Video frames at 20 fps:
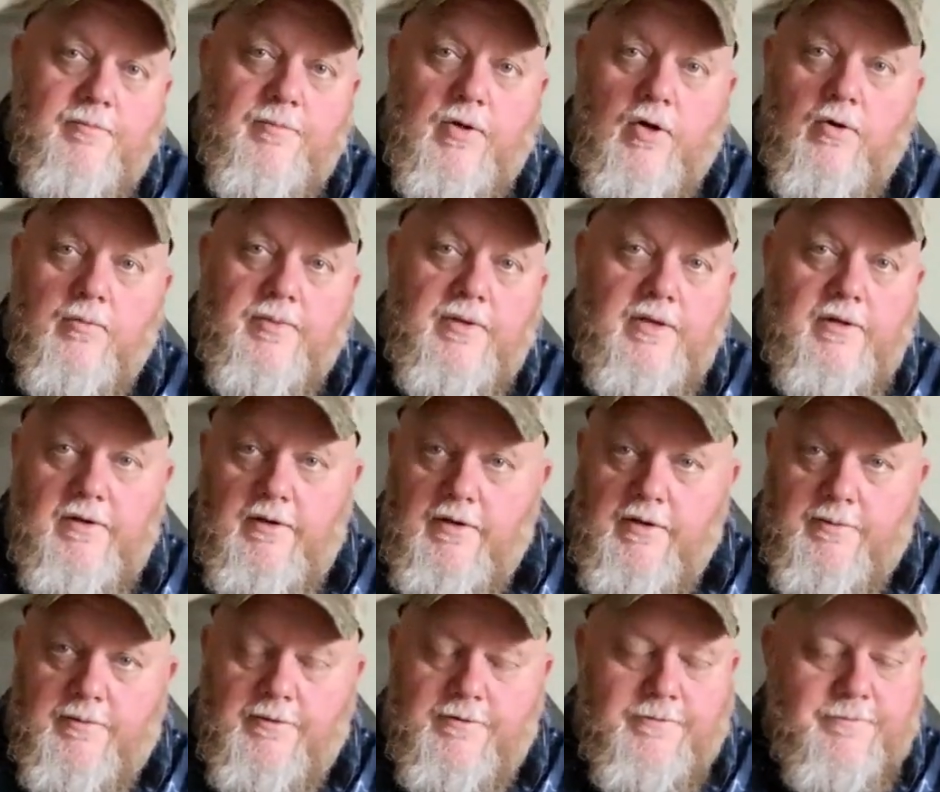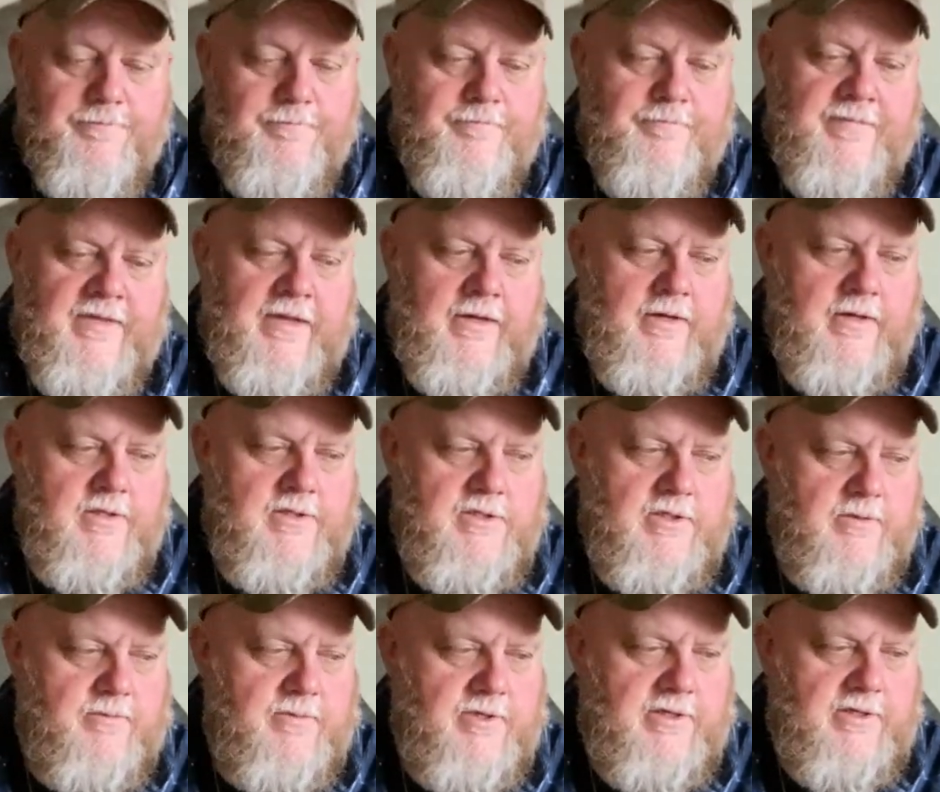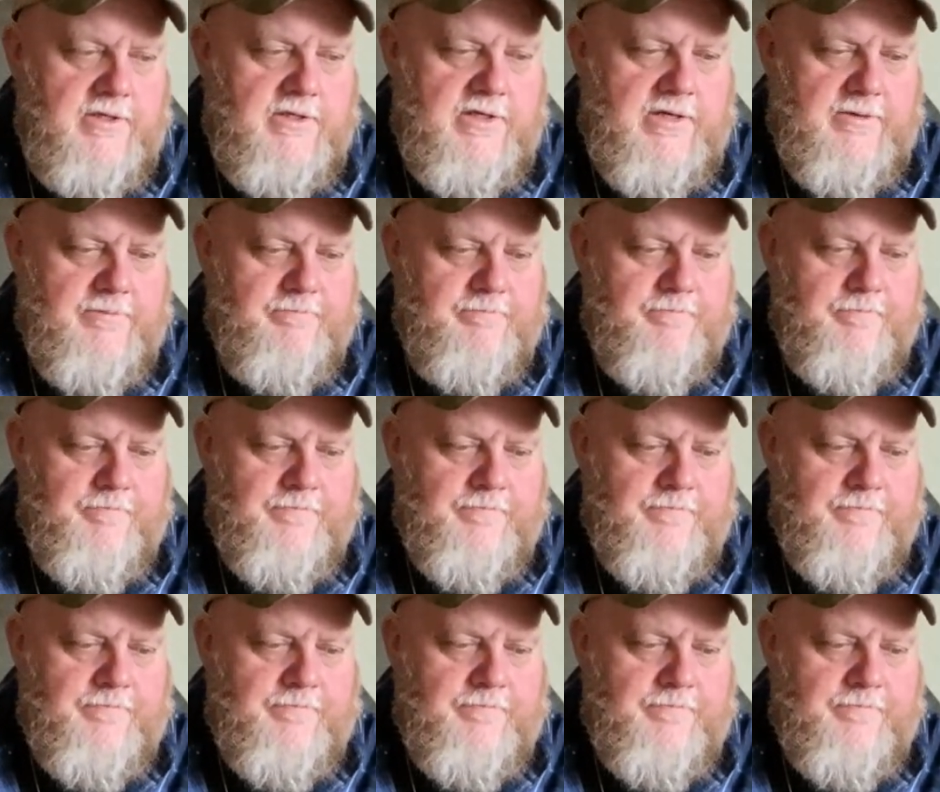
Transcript: ball peen hammer, something like that.